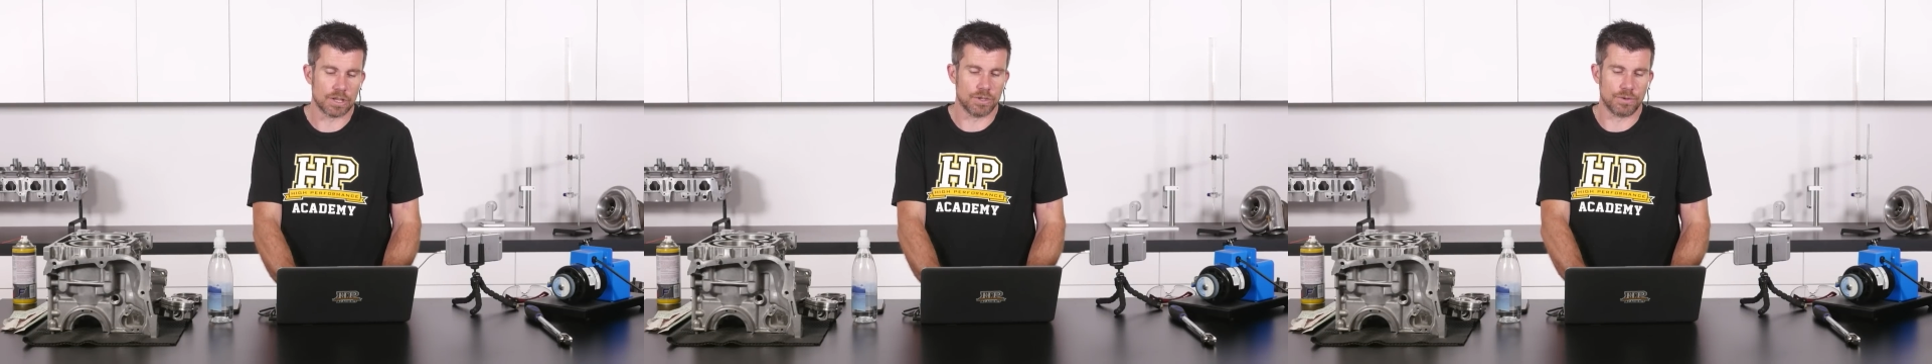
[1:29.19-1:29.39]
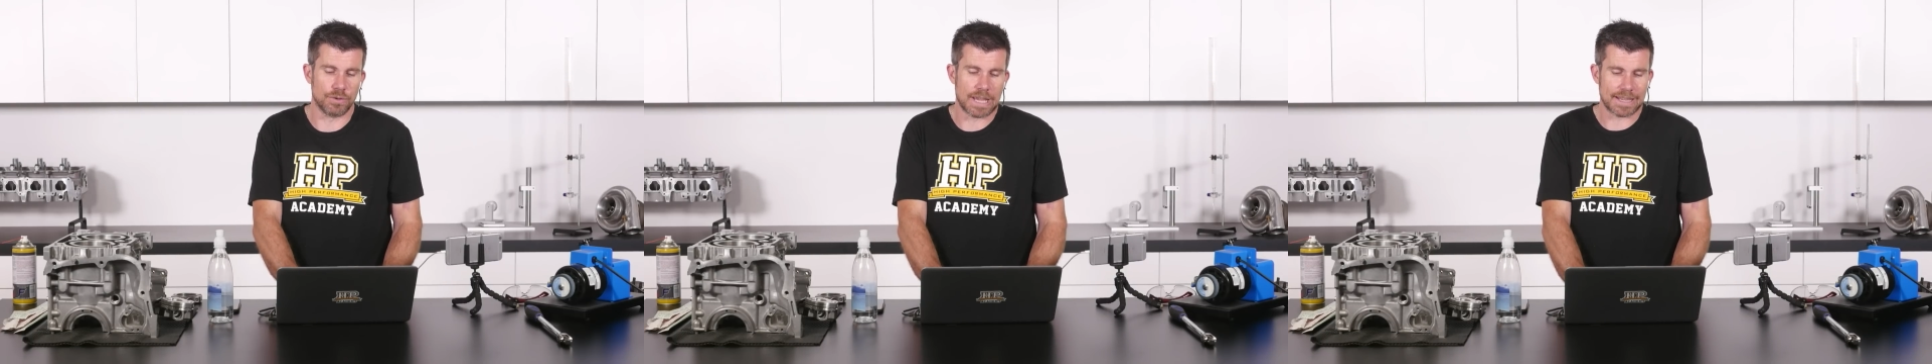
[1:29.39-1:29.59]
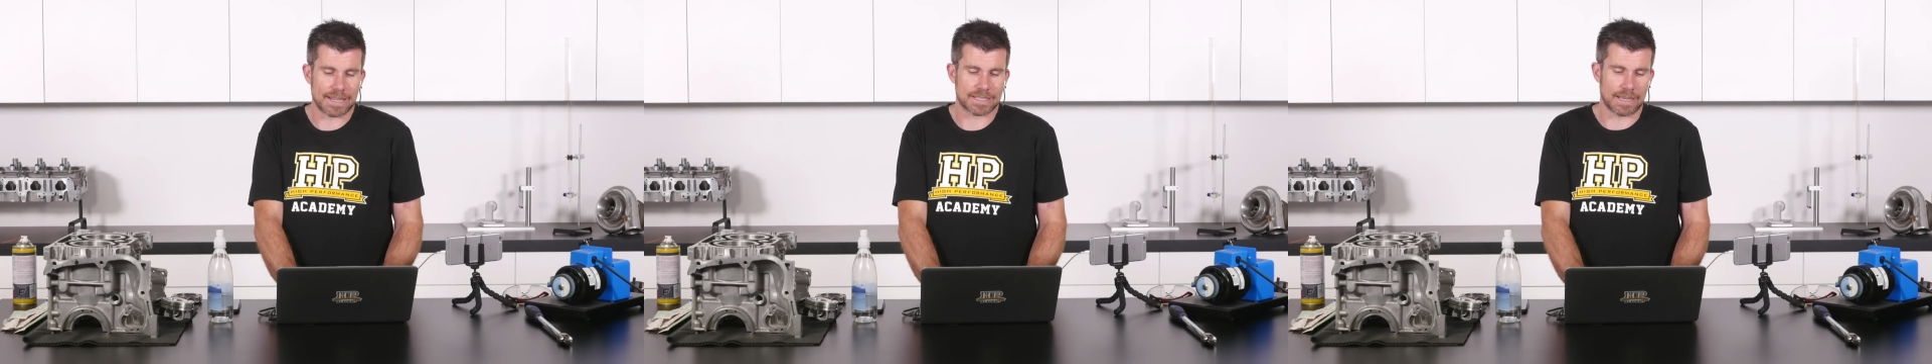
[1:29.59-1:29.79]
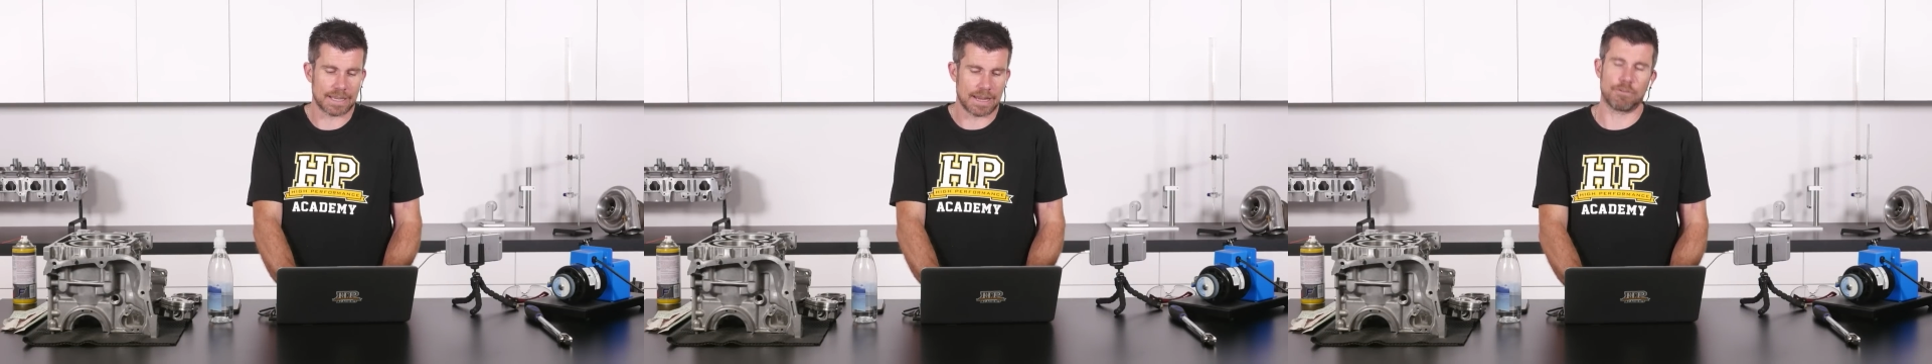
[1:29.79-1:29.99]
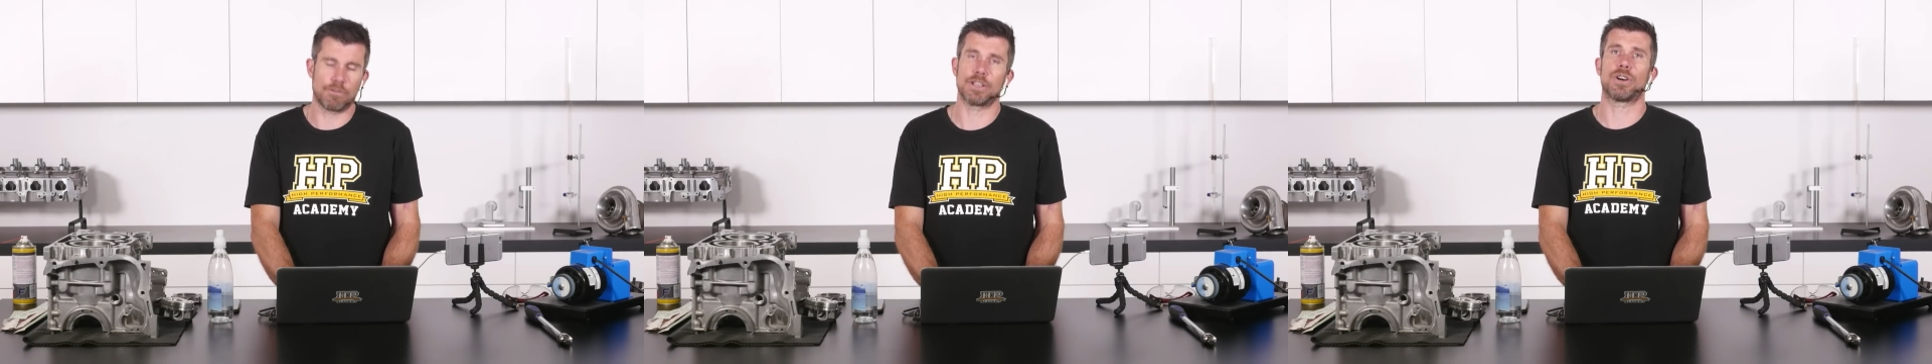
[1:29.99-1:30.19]
new gasket
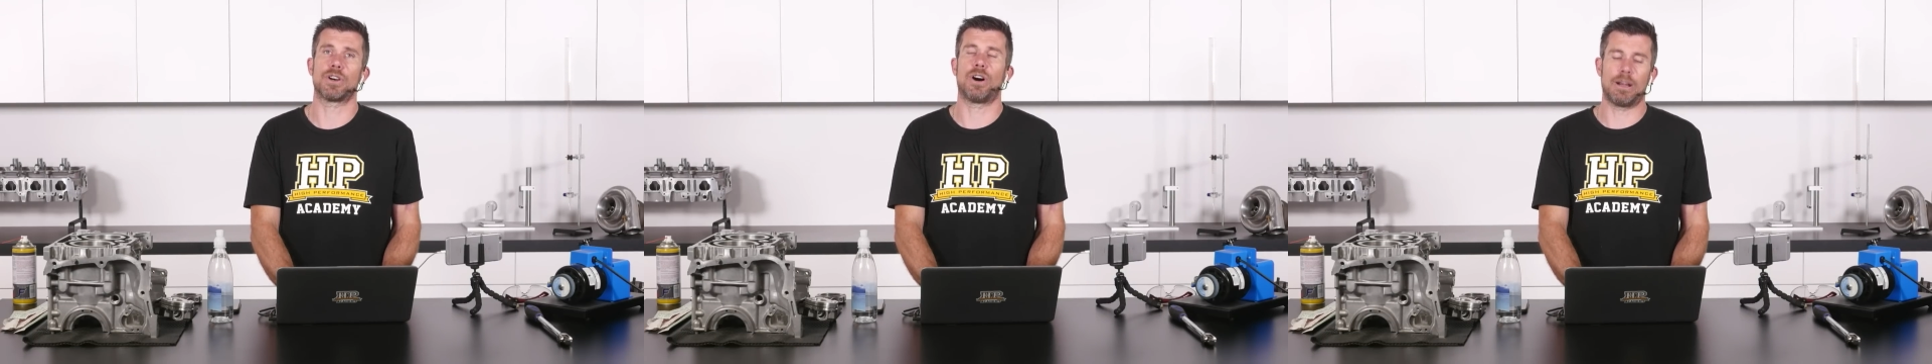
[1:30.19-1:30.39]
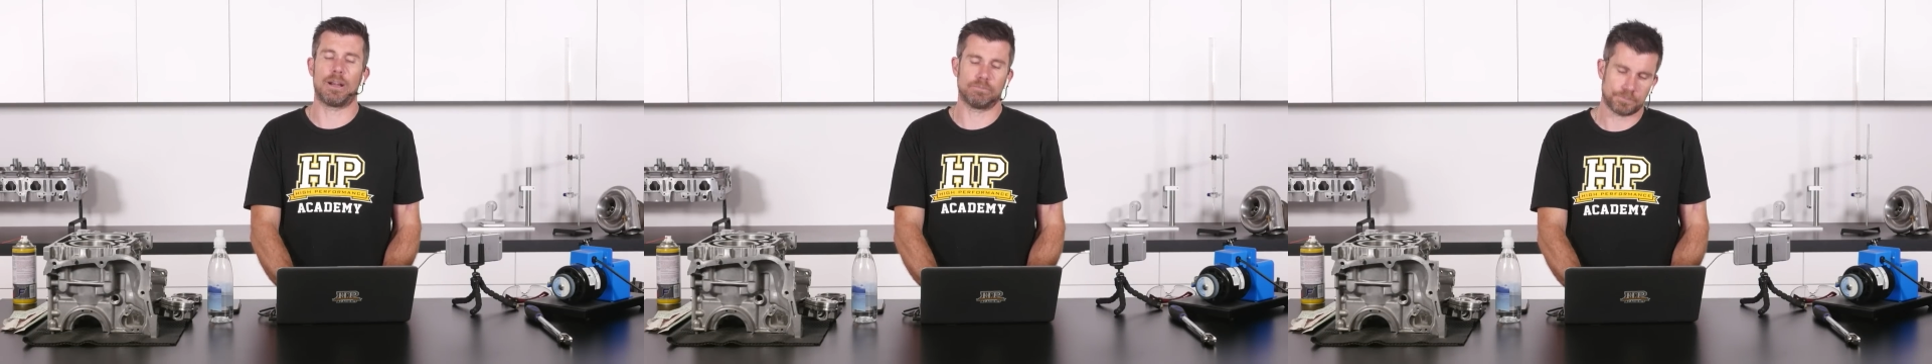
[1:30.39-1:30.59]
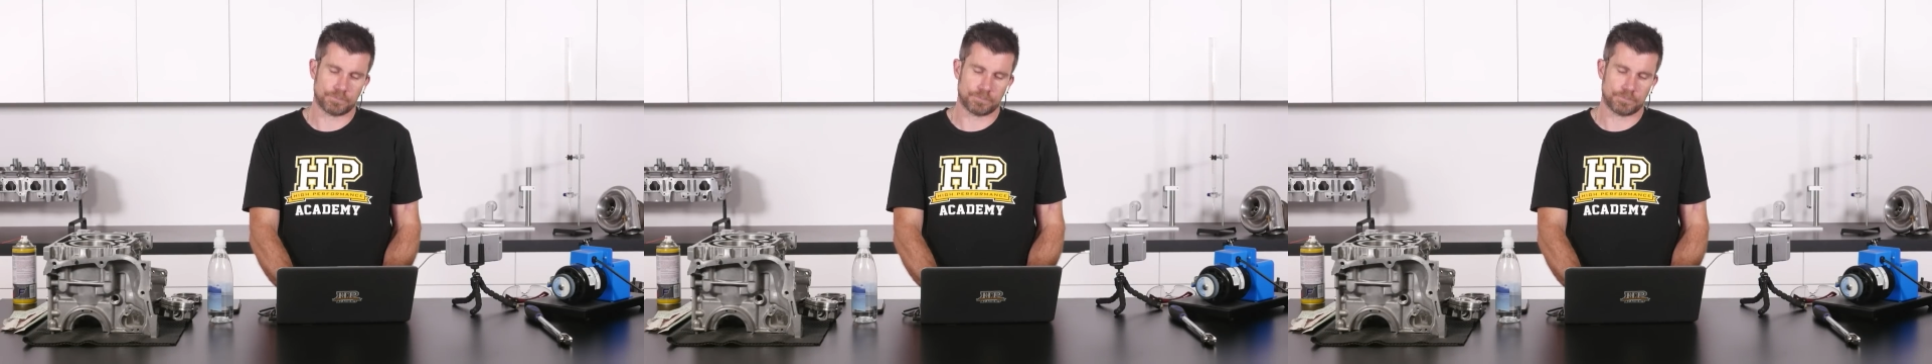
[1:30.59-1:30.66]
every time.